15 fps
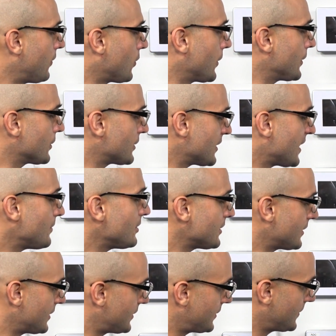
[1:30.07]
for your Simon
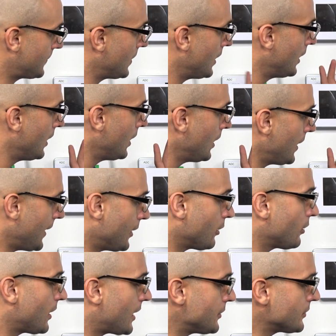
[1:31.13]
system,
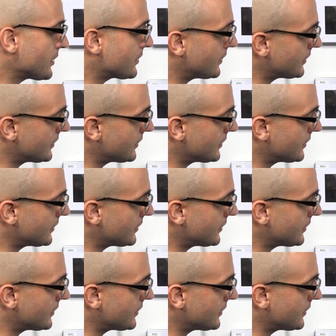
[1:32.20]
Interlogix